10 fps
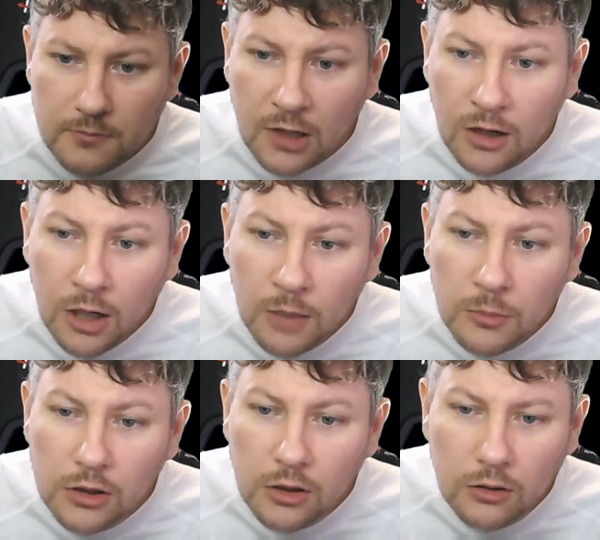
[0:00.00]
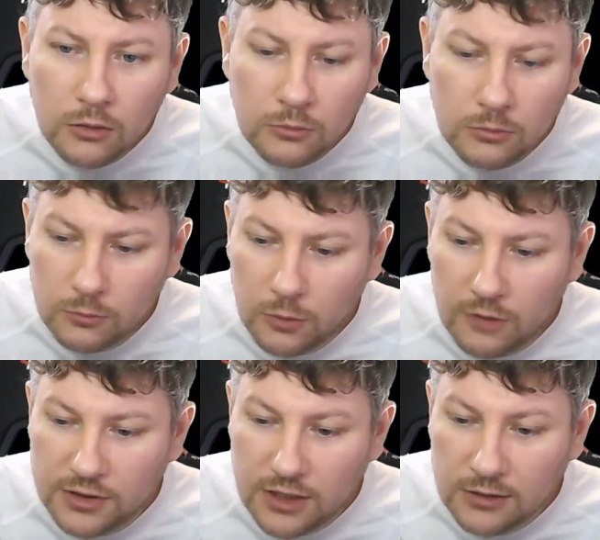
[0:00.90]
What have
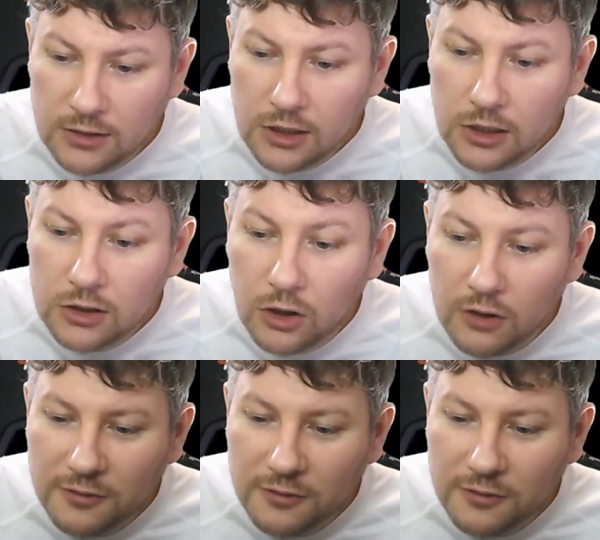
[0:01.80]
I done? A lot of